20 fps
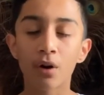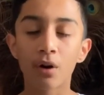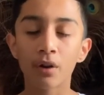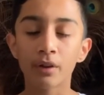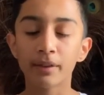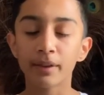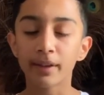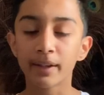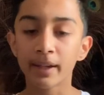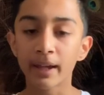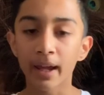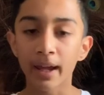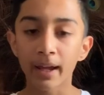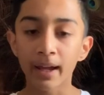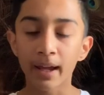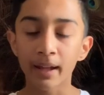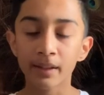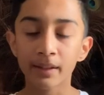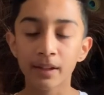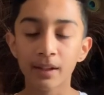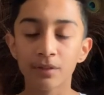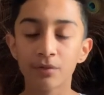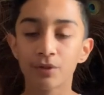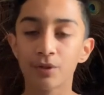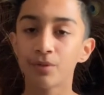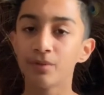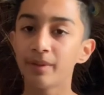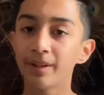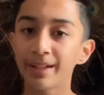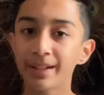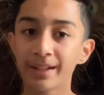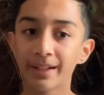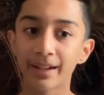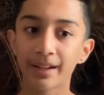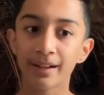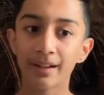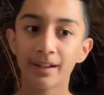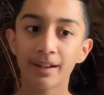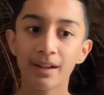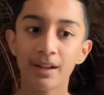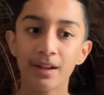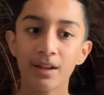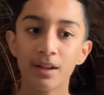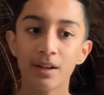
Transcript: on the cake at the end of the week yet.